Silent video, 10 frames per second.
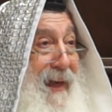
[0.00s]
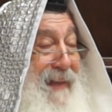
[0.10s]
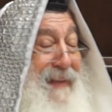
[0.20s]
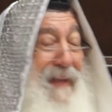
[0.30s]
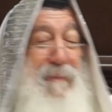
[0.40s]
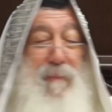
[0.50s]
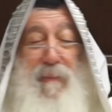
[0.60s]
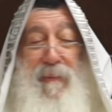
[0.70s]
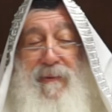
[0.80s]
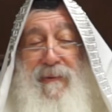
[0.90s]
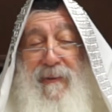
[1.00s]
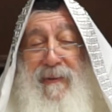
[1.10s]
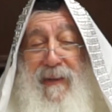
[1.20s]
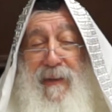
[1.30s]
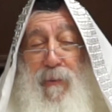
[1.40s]
at that moment
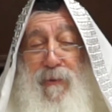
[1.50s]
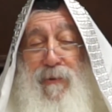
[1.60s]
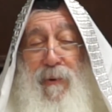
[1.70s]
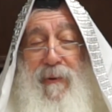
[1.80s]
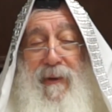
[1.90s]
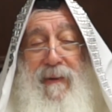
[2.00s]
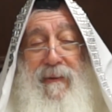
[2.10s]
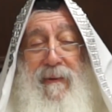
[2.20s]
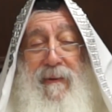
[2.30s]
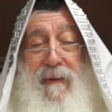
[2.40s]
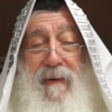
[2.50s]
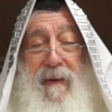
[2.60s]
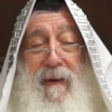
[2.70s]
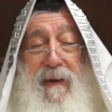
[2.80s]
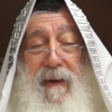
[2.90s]
that I was talking,
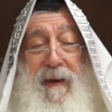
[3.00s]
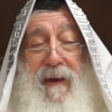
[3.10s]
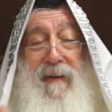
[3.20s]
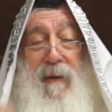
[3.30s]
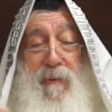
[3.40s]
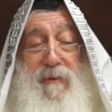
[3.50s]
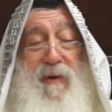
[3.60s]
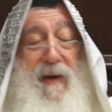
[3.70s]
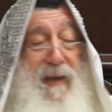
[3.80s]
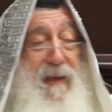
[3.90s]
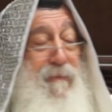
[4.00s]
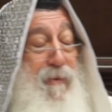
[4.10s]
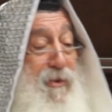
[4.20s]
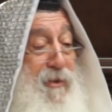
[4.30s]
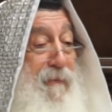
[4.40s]
and I was crying
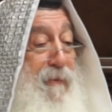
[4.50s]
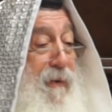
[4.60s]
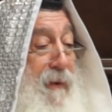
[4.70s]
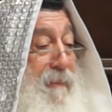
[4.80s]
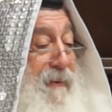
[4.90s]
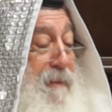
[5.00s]
for, for Beit